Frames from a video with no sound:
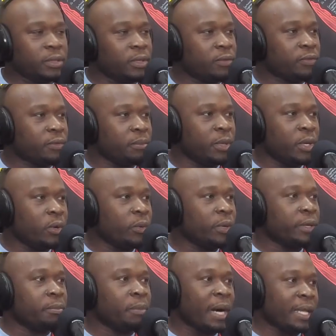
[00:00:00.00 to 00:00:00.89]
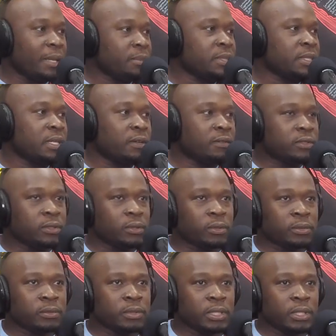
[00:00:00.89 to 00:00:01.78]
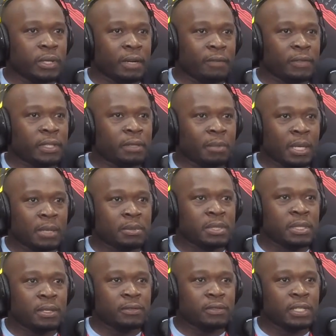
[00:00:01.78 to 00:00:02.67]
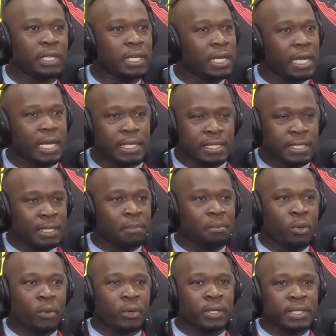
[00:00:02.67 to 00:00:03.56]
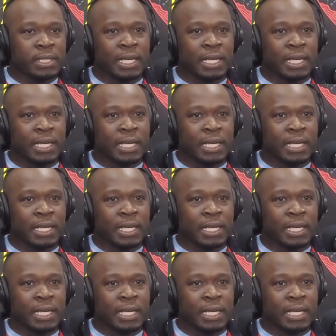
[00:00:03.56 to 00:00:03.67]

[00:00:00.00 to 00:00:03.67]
from nowhere by themselves, doing everything by themselves. At some point in